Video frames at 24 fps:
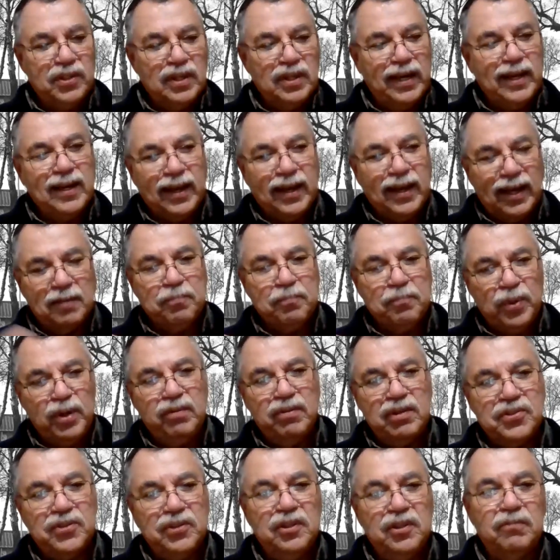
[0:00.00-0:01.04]
I had
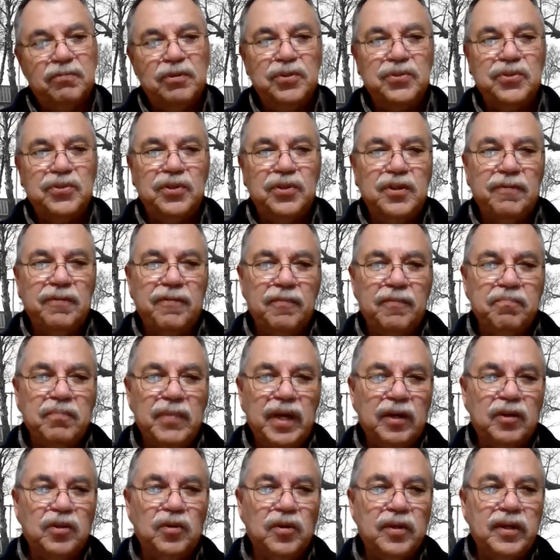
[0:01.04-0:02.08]
previous interviews at different
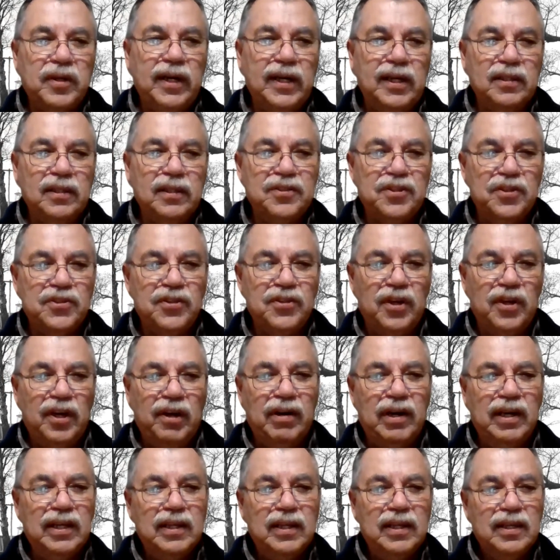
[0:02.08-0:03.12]
medical colleges, and
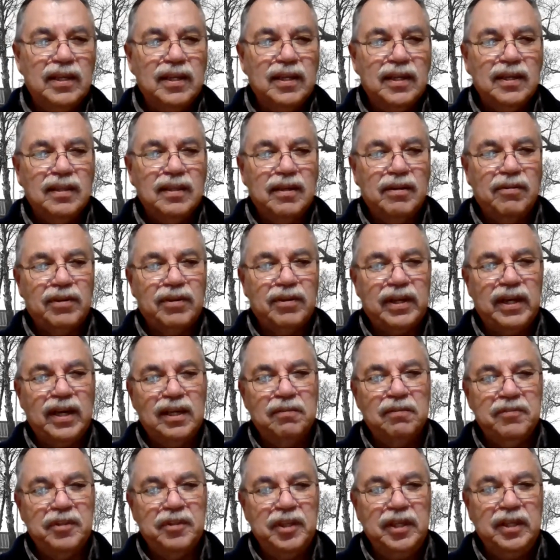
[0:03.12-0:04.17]
they were kind
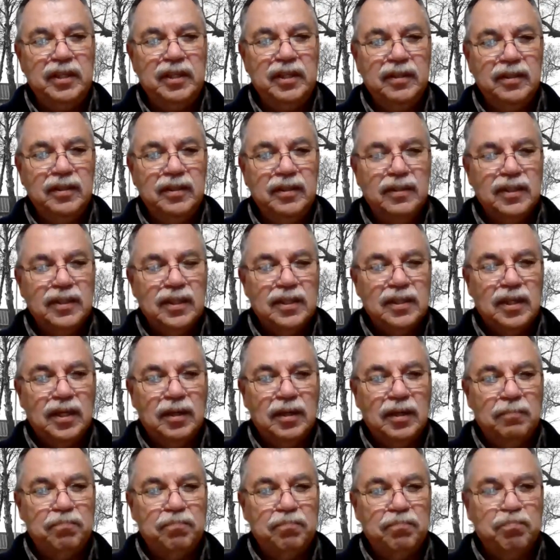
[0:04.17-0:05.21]
of the
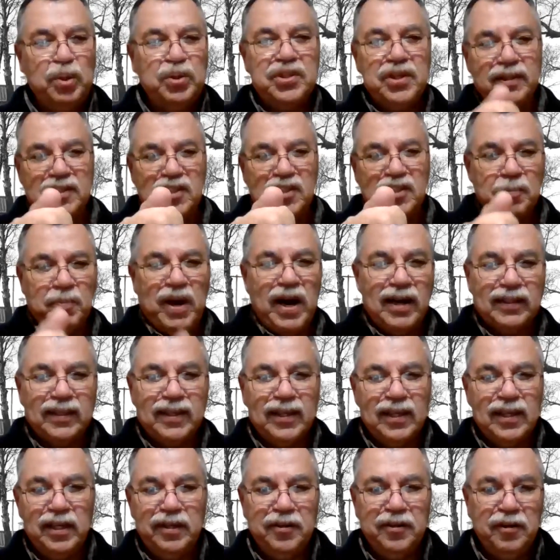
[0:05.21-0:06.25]
put you on the spot
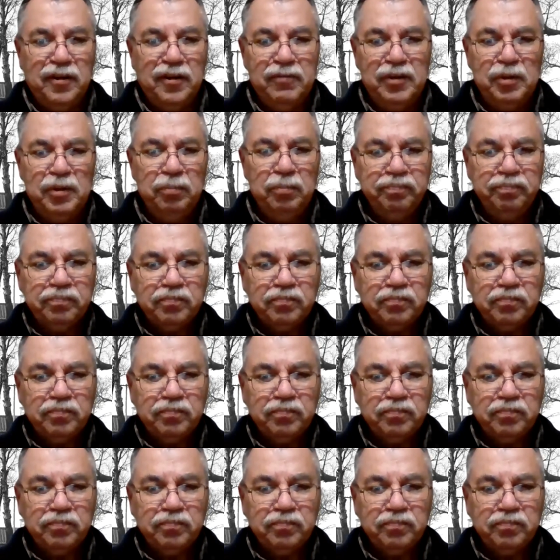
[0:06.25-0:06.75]
kind of interview.